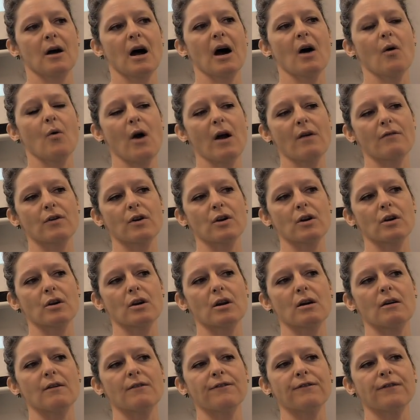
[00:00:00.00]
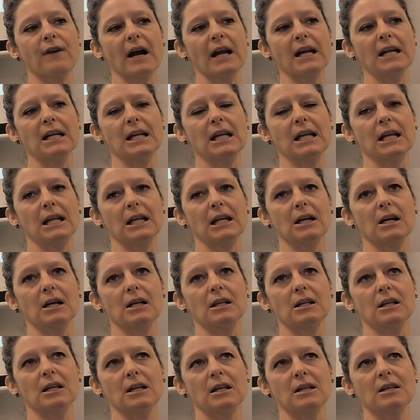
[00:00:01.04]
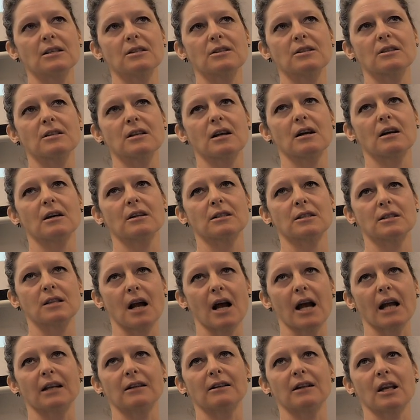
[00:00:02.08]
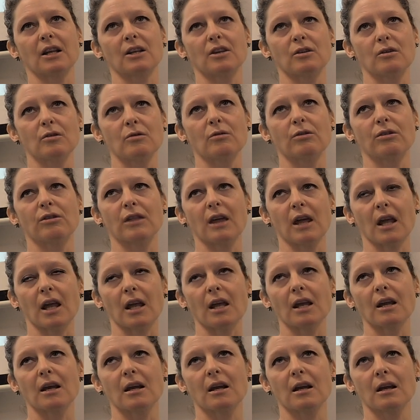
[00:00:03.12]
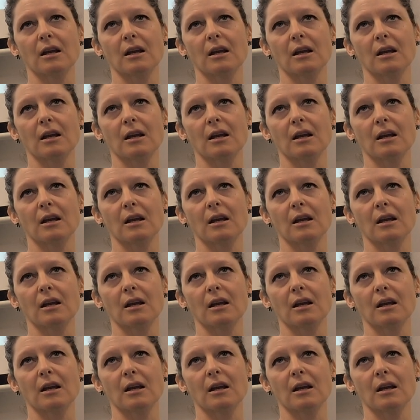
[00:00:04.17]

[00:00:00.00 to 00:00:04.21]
However, fighting is a sign that you think